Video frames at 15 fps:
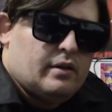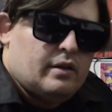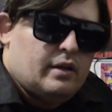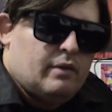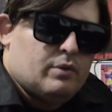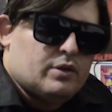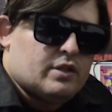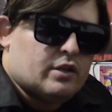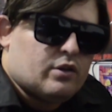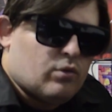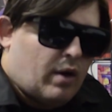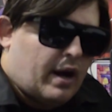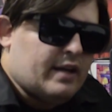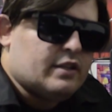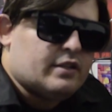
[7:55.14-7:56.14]
It was the
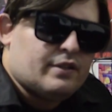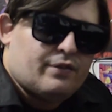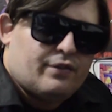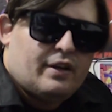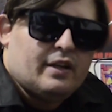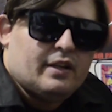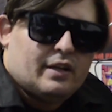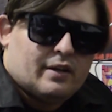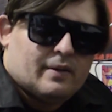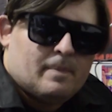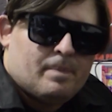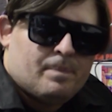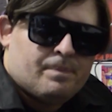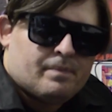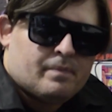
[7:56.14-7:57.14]
greatest feeling
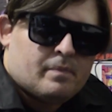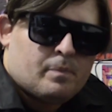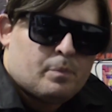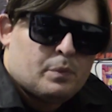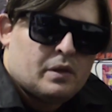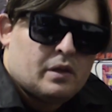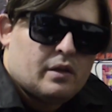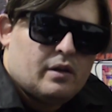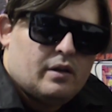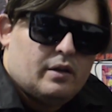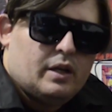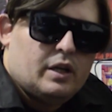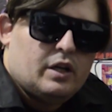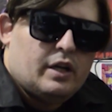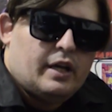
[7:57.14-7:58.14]

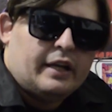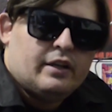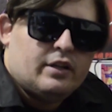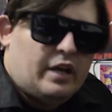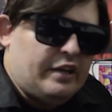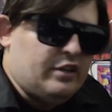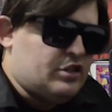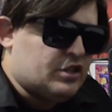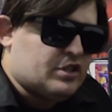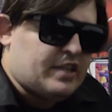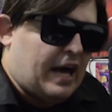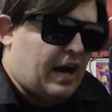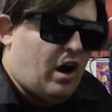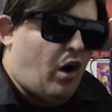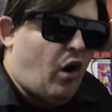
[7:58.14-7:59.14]
in just
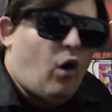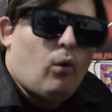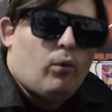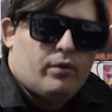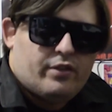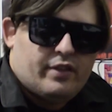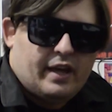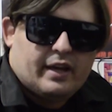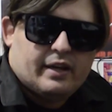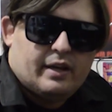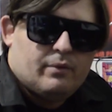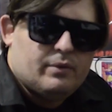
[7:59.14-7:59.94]
that whole thing.